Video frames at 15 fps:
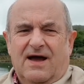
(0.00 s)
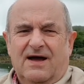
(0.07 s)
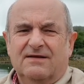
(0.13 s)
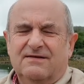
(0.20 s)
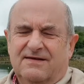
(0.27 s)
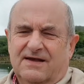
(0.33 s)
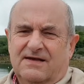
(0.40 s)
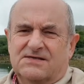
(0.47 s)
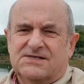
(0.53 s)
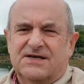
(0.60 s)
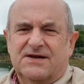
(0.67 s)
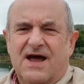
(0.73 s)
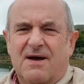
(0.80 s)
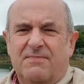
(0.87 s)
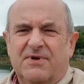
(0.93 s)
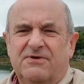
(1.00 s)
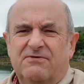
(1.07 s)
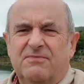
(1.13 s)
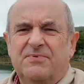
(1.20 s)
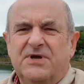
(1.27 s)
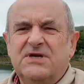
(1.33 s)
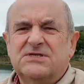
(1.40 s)
and things that happen
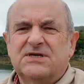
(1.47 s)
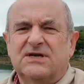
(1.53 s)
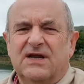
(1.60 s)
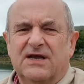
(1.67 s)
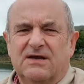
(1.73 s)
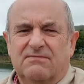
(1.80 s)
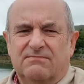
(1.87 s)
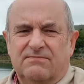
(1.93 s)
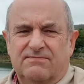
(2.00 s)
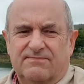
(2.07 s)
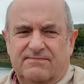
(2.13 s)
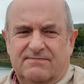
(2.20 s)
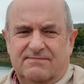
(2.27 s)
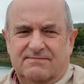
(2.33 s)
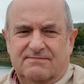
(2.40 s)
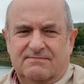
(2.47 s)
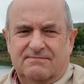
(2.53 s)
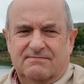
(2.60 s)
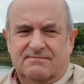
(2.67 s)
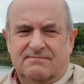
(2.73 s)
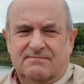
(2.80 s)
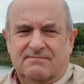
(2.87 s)
repeatedly.
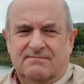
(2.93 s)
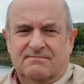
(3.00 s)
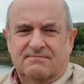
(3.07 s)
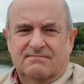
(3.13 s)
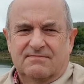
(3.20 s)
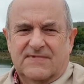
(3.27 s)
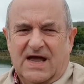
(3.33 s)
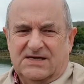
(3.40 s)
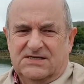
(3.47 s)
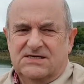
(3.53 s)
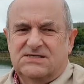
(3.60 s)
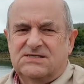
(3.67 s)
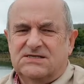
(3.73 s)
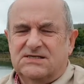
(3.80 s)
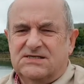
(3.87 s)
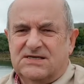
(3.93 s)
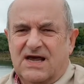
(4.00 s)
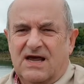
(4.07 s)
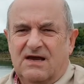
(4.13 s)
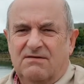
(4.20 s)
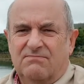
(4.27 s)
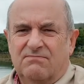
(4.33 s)
That is to
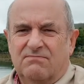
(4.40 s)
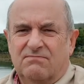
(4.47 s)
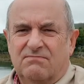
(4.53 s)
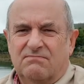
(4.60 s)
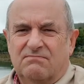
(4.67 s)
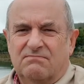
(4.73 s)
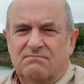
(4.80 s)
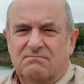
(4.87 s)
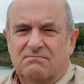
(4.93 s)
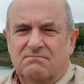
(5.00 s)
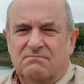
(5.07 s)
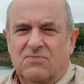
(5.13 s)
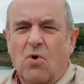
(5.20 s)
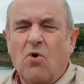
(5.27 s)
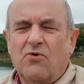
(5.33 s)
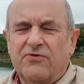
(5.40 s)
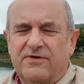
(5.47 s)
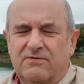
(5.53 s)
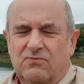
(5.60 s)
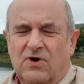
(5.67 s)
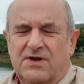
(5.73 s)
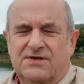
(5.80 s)
say, more
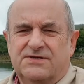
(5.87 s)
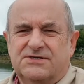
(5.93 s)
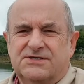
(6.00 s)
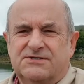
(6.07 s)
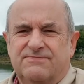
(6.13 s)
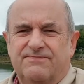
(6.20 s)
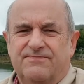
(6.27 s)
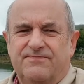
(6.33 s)
than once.